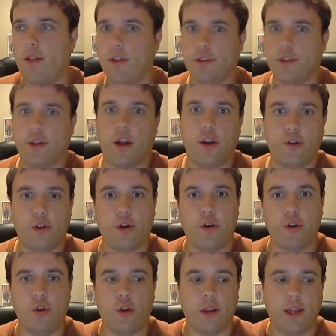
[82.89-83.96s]
To start your
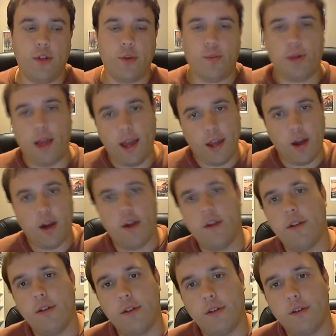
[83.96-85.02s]
turn, you can either play a
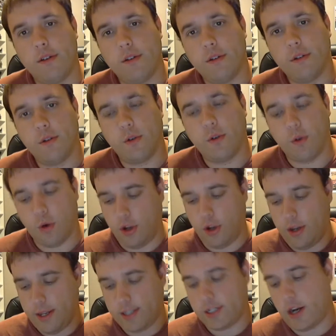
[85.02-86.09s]
card or you
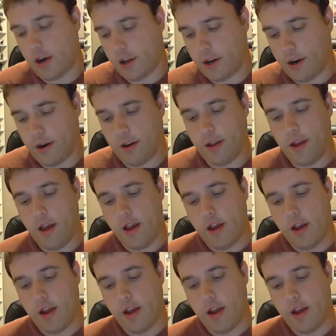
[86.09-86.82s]
can discard a card.